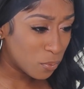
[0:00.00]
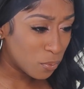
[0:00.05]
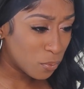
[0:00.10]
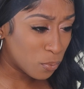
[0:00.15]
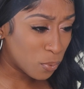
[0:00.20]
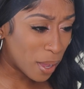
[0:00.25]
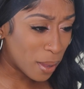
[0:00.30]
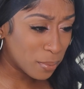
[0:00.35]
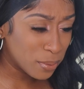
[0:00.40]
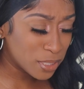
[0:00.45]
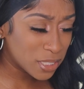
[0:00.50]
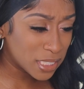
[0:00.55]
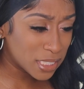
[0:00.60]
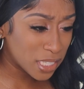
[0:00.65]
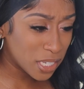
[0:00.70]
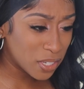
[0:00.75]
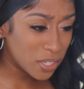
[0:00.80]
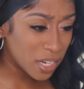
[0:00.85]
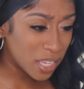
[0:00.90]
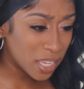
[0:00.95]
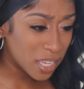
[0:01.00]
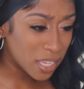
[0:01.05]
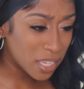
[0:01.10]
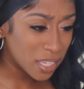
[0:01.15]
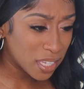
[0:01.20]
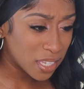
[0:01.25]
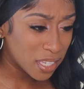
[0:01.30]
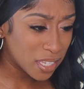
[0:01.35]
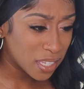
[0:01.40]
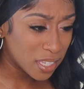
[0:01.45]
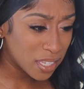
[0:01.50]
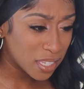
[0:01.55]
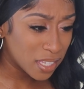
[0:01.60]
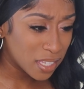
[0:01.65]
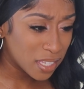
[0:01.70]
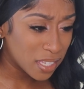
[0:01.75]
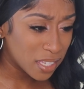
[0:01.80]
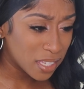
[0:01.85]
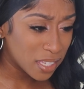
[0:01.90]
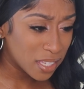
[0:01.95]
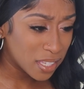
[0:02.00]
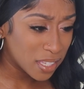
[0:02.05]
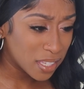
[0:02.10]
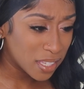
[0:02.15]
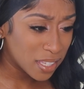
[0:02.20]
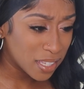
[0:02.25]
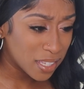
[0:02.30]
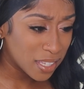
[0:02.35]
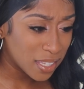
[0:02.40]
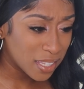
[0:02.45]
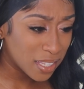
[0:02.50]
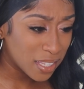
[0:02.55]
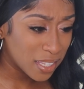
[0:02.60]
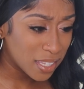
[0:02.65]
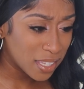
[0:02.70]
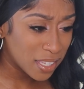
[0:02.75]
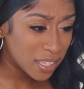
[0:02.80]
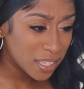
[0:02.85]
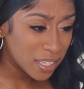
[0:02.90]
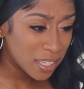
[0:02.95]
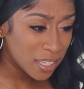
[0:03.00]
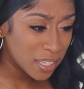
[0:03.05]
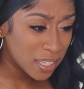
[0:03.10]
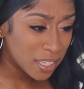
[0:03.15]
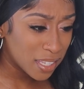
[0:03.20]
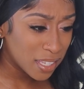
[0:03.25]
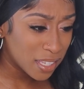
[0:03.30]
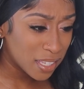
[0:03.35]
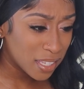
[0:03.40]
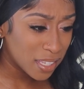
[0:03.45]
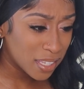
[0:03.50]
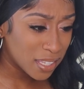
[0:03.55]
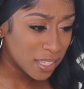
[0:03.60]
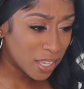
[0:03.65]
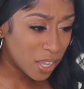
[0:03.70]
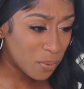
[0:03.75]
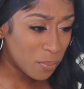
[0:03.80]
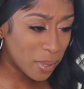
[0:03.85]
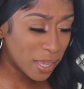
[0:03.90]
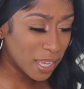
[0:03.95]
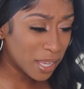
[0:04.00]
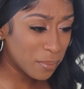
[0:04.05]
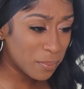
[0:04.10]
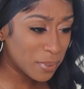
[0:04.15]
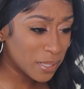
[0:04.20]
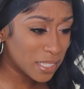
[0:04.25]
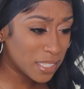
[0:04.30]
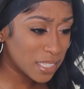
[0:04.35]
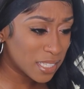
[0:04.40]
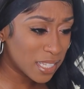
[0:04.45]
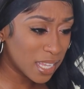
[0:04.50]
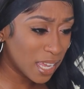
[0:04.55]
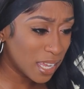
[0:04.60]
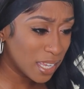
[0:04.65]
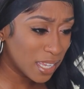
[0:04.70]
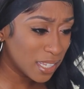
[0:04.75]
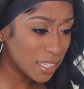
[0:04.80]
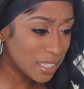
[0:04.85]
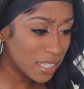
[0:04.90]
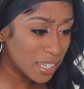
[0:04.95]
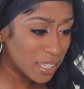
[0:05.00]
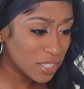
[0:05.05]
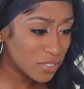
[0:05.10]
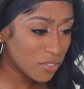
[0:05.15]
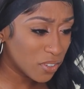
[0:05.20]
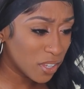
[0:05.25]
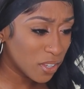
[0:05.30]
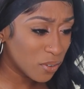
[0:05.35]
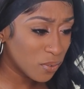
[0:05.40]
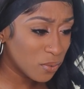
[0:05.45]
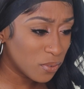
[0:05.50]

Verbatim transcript: Why would she tell you that? She crazy like me. Your makeup is just not ugly as fuck.